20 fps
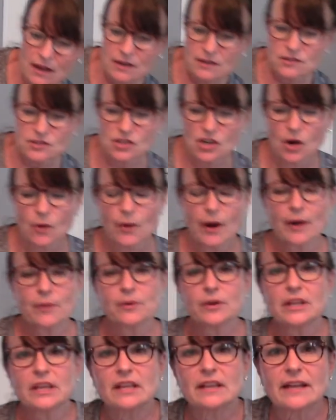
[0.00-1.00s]
So I
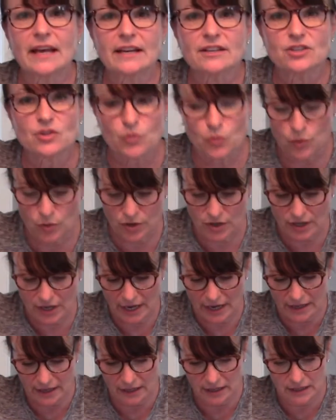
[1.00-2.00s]
really like to work
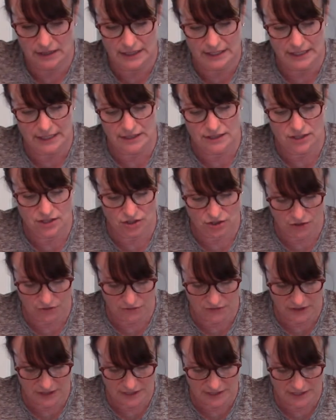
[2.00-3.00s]
on a clean
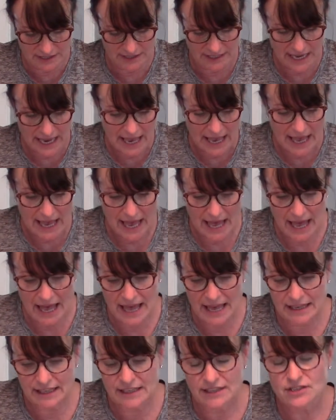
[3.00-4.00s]
surface,
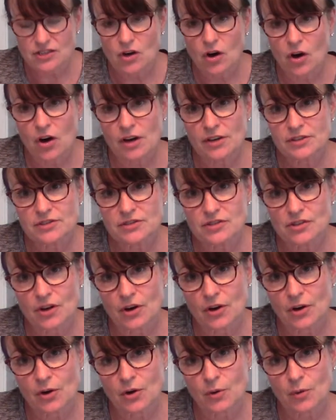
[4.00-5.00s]
and it's
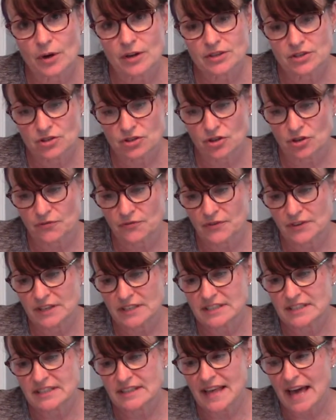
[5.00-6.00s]
also a
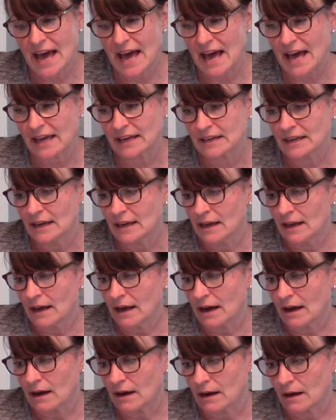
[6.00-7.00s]
surface that,
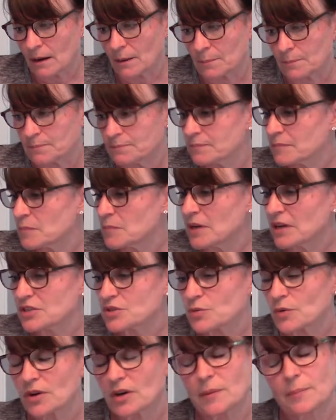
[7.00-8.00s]
because
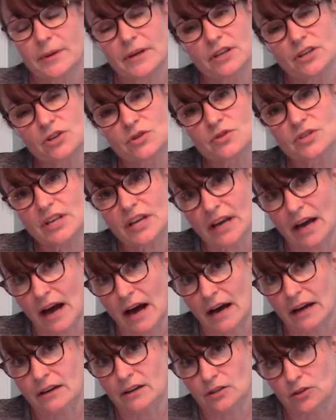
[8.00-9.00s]
we're going to be using a
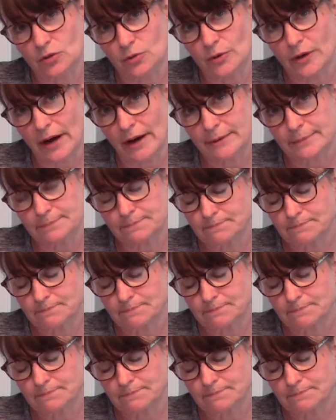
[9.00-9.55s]
hot glue gun.